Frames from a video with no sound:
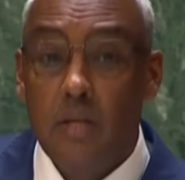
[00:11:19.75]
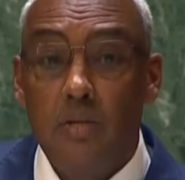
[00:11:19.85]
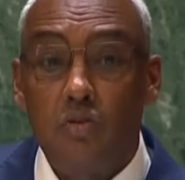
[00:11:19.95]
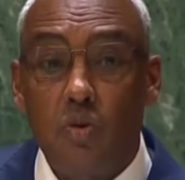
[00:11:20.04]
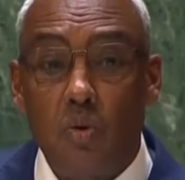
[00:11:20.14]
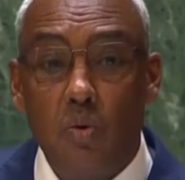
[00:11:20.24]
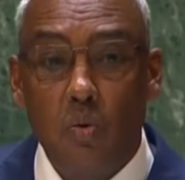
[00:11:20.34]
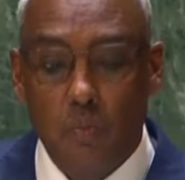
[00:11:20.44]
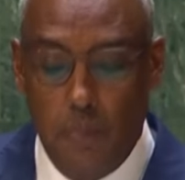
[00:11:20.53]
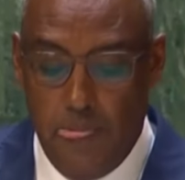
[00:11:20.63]
through
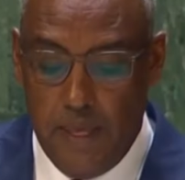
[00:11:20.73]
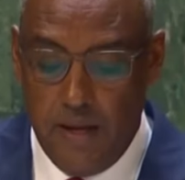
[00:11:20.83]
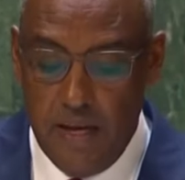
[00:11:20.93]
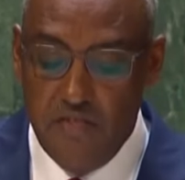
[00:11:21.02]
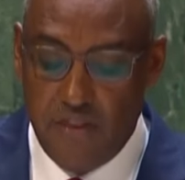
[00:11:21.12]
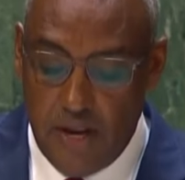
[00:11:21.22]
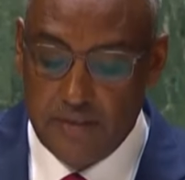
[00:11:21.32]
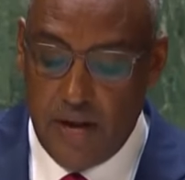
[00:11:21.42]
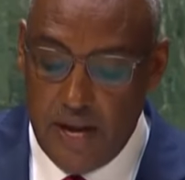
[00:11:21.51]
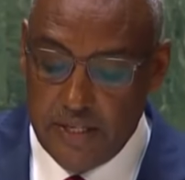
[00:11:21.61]

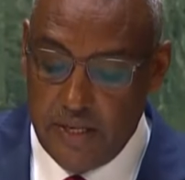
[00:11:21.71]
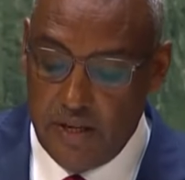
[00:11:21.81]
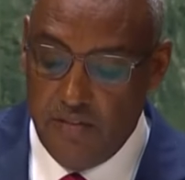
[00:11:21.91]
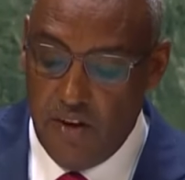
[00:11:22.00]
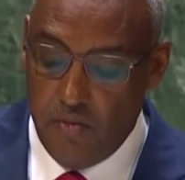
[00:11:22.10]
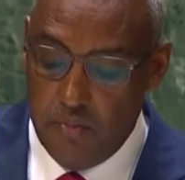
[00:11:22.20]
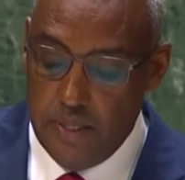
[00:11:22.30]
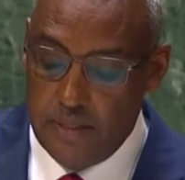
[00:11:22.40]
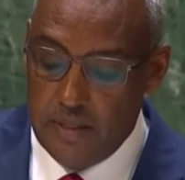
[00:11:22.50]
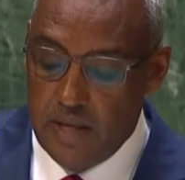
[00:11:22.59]
infrastructure development,